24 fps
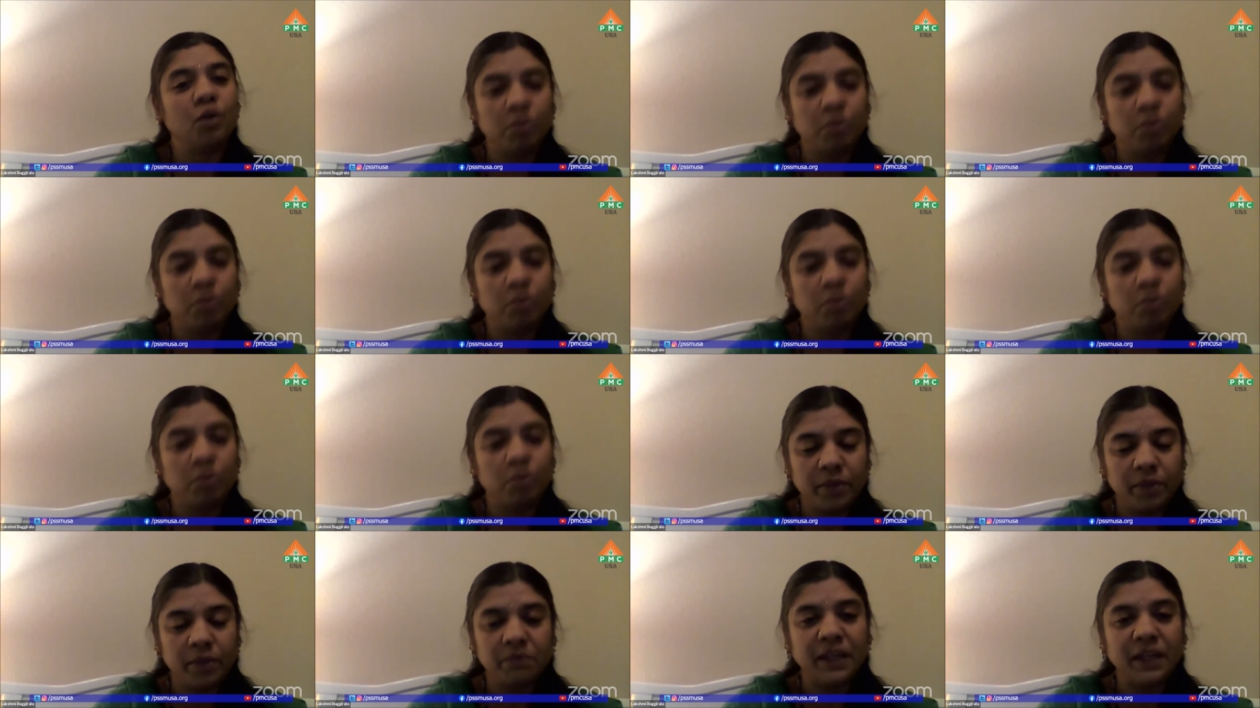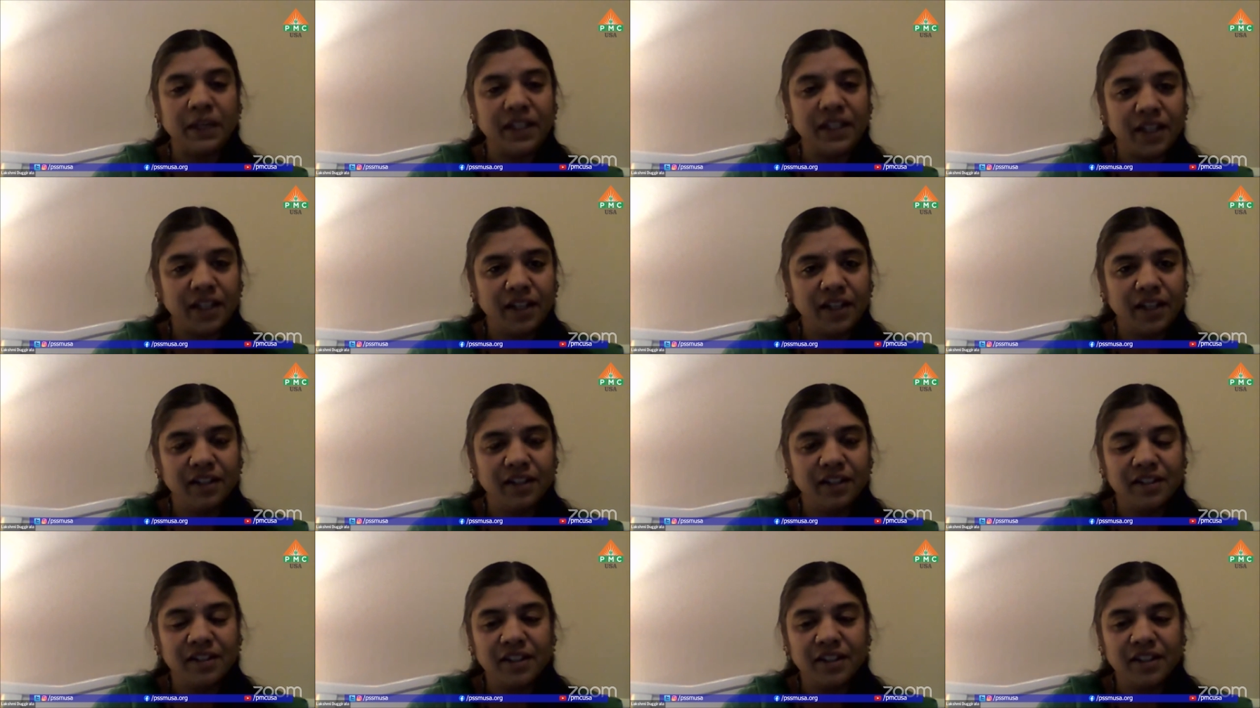open-minded,
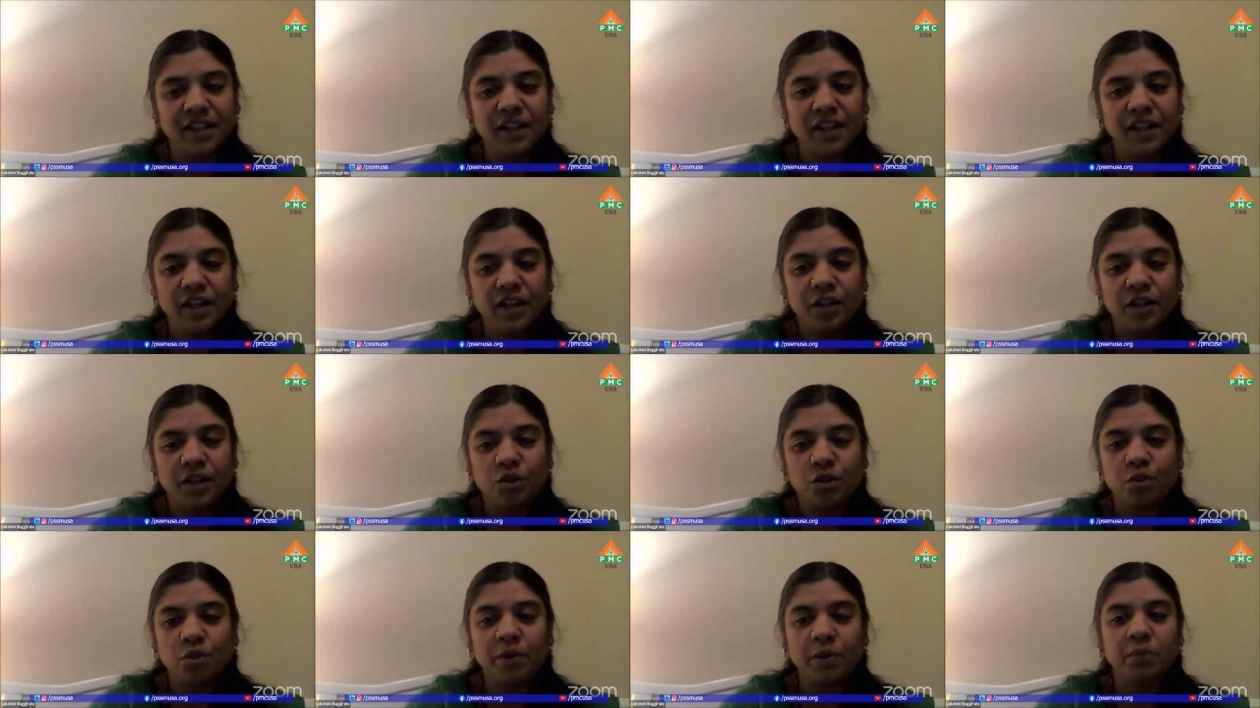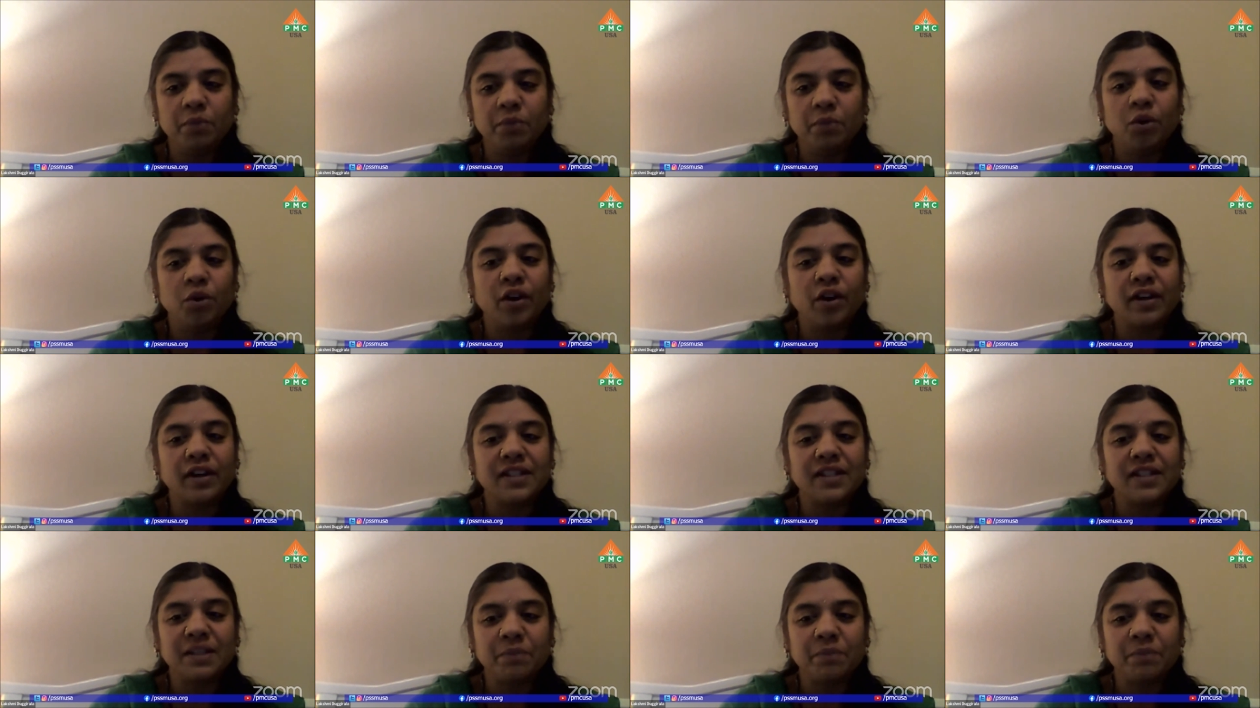to be more
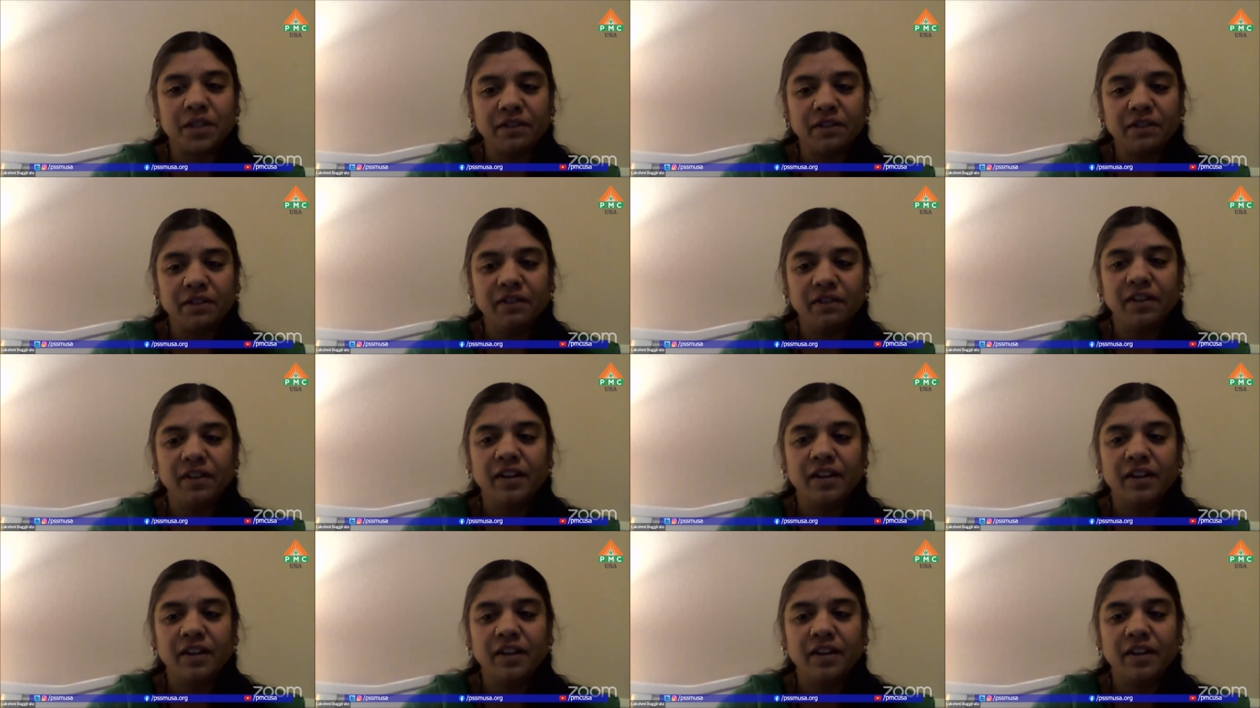receptive,